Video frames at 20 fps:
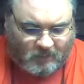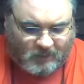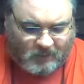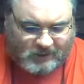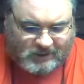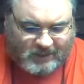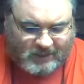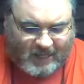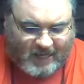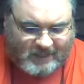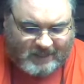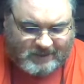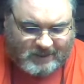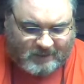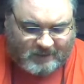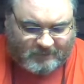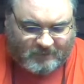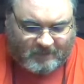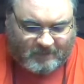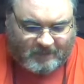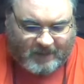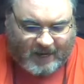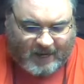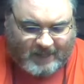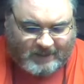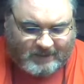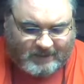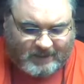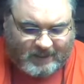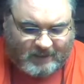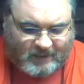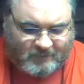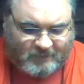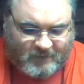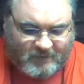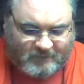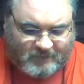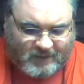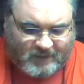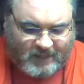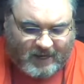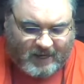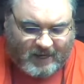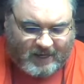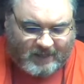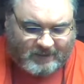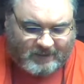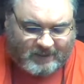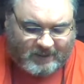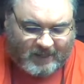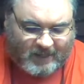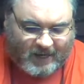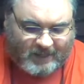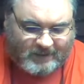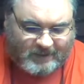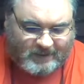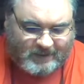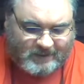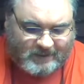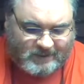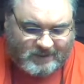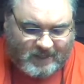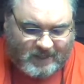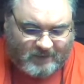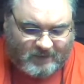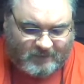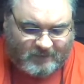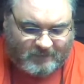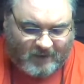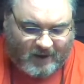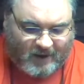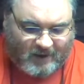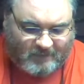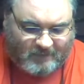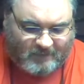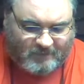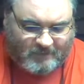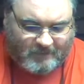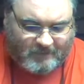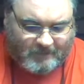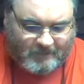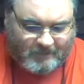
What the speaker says: which lasted from 1959 to 1975?